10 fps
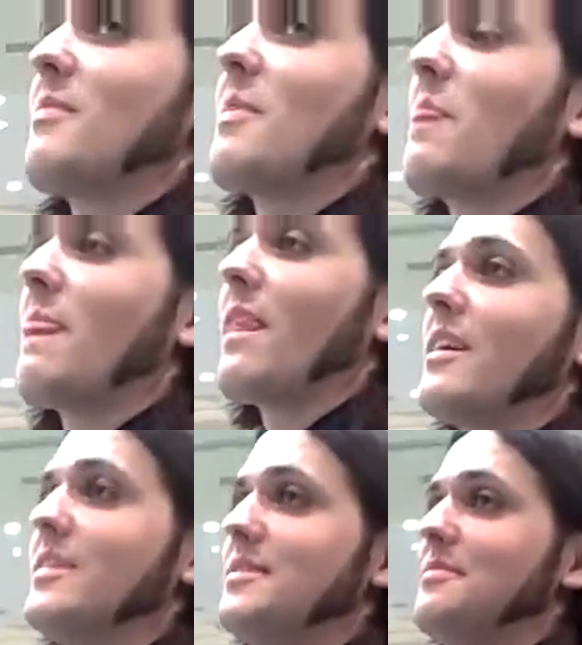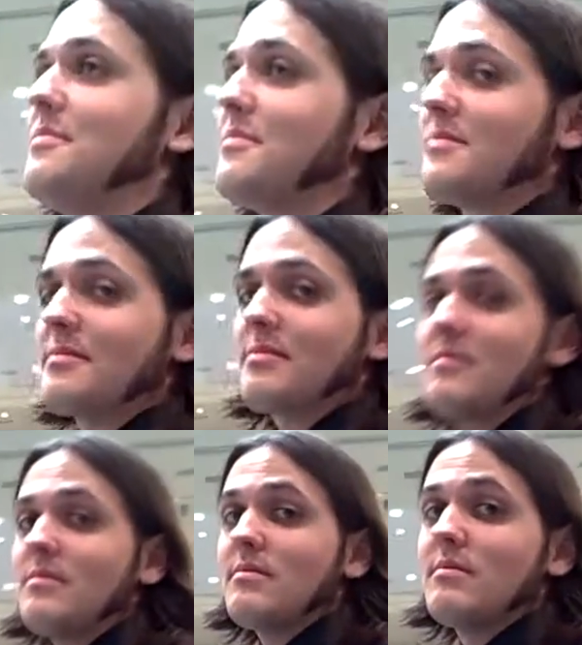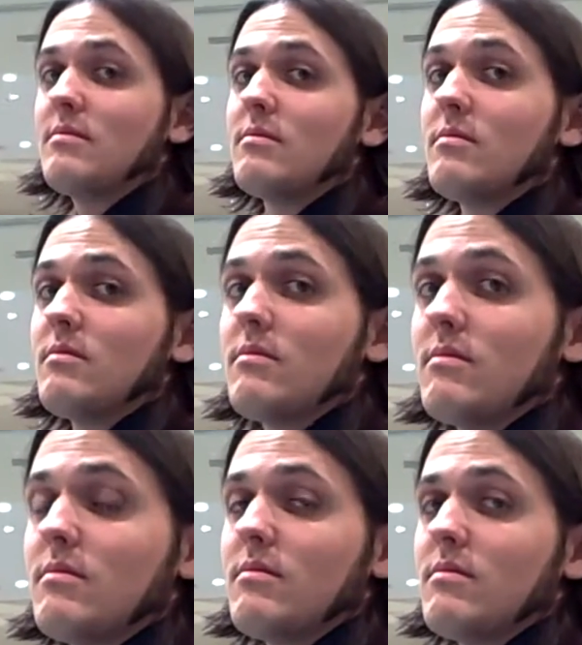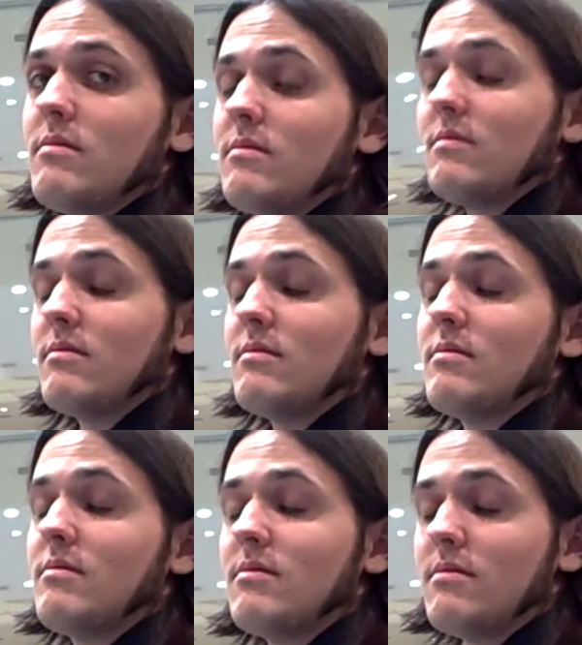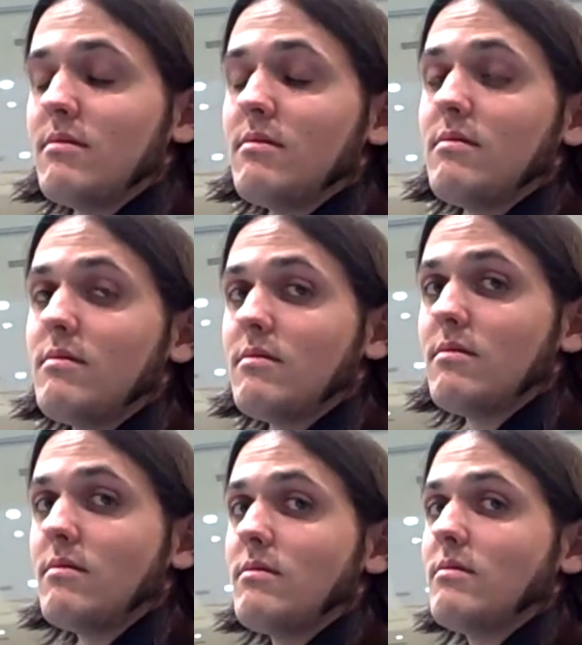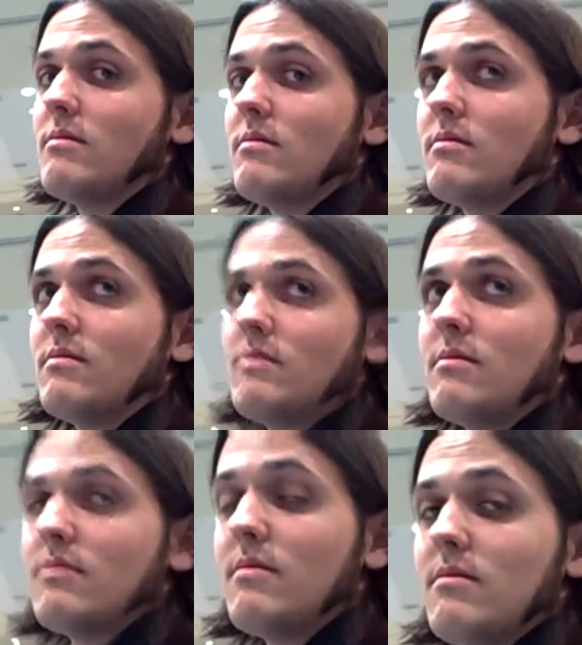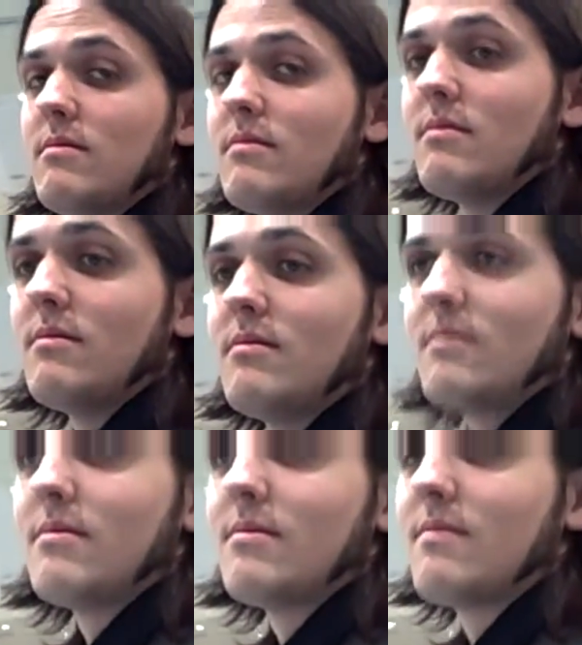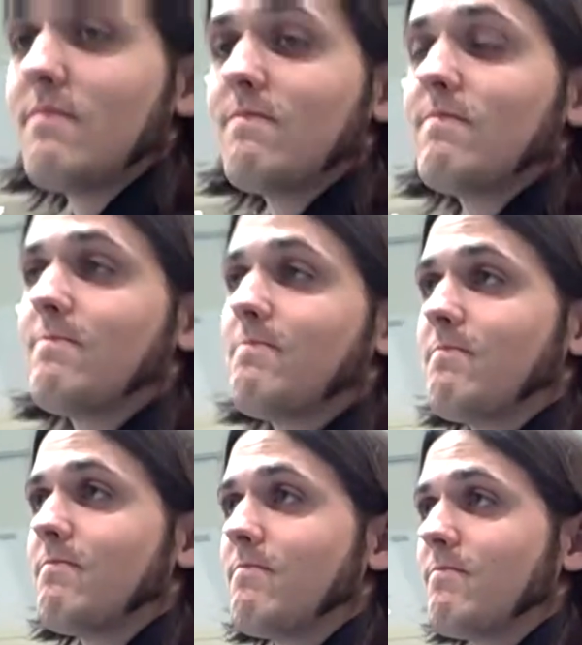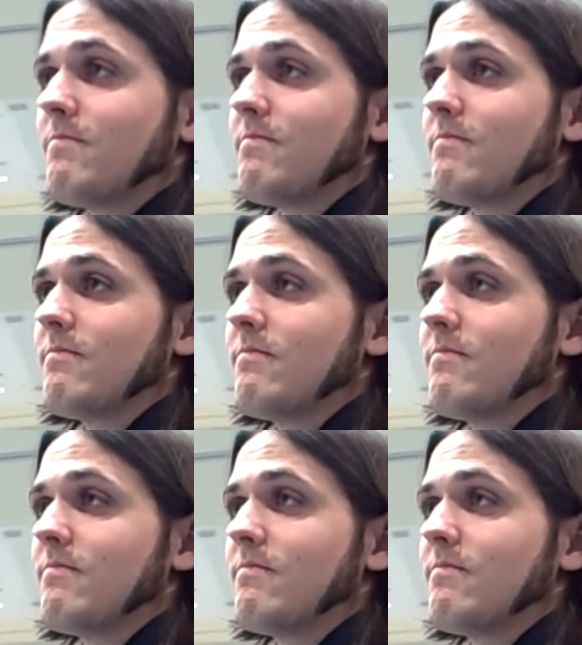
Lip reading: Nobody speaks.